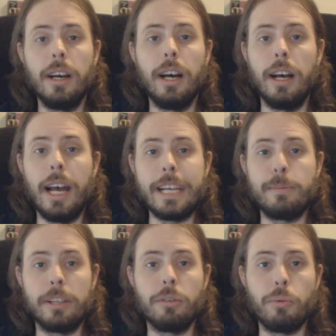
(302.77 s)
I
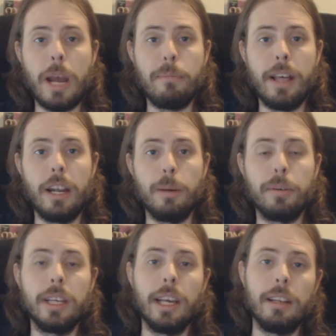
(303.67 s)
expect to wrap that up
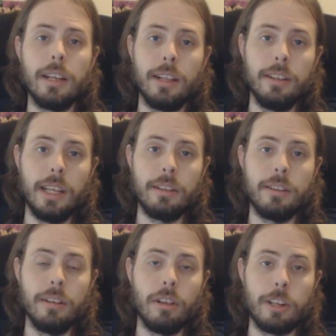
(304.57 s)
and get
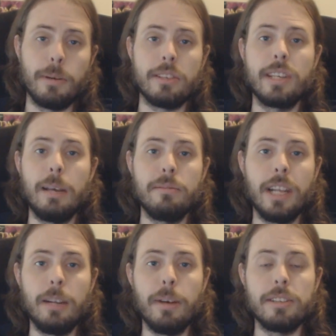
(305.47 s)
LaunchBox Games
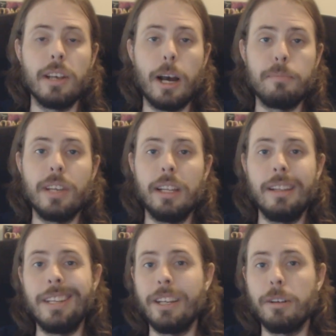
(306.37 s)
Database
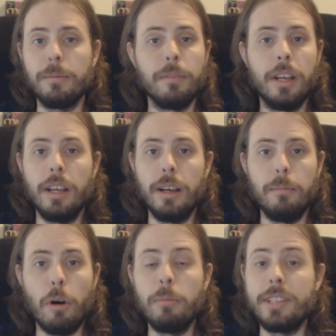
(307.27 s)
updated here
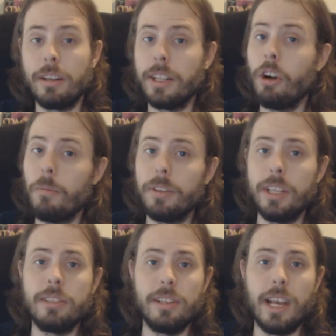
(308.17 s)
momentarily,
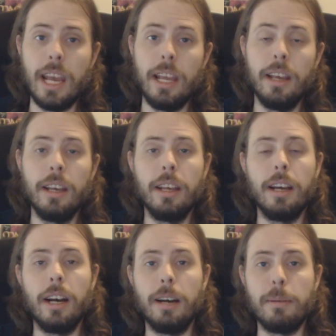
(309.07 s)
hopefully today.
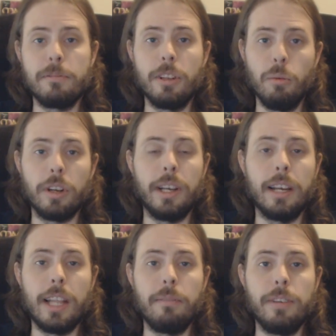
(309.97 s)
I'm still working
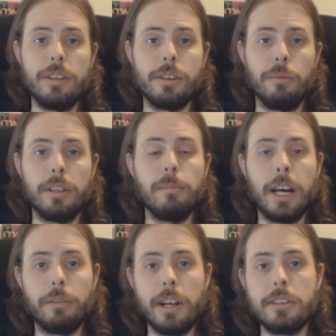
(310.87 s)
on that feature with the
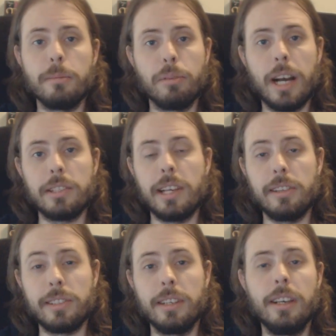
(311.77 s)
moderation
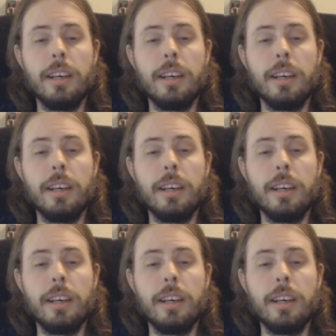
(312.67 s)
process,